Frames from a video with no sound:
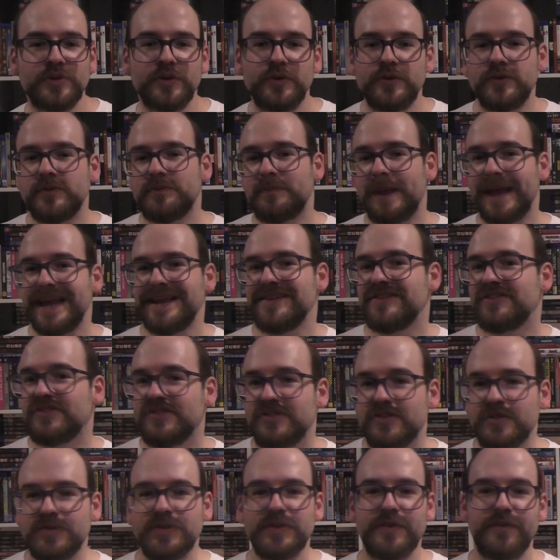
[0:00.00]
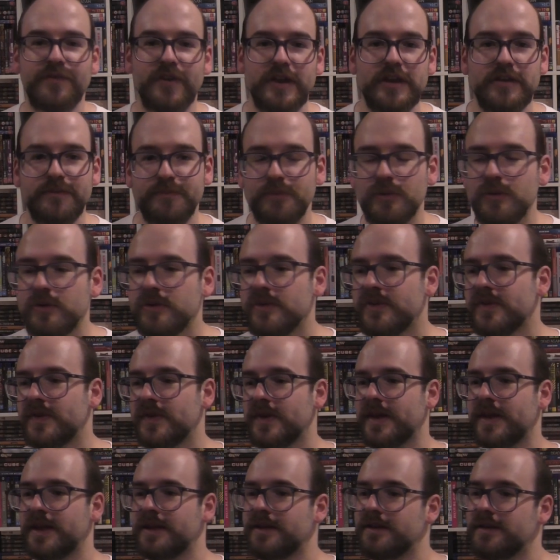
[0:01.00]
those pages on the Facebooks,
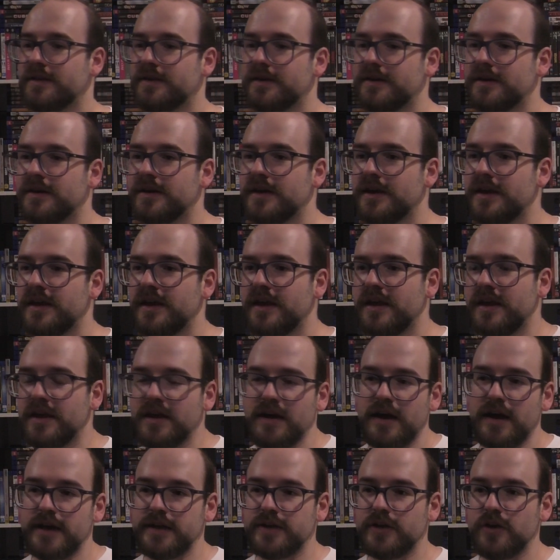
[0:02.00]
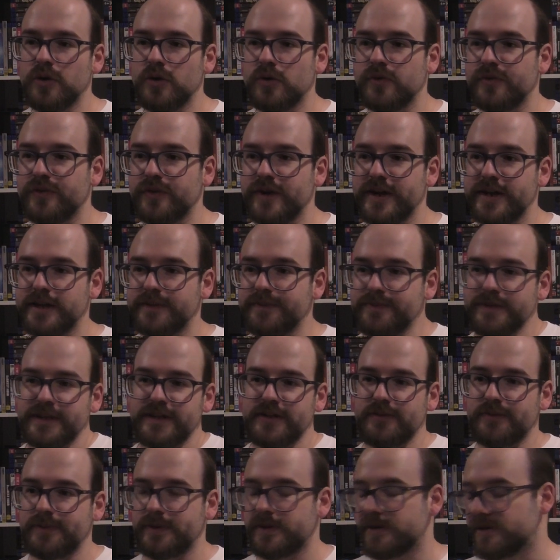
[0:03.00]
and I go of Reddit, let's be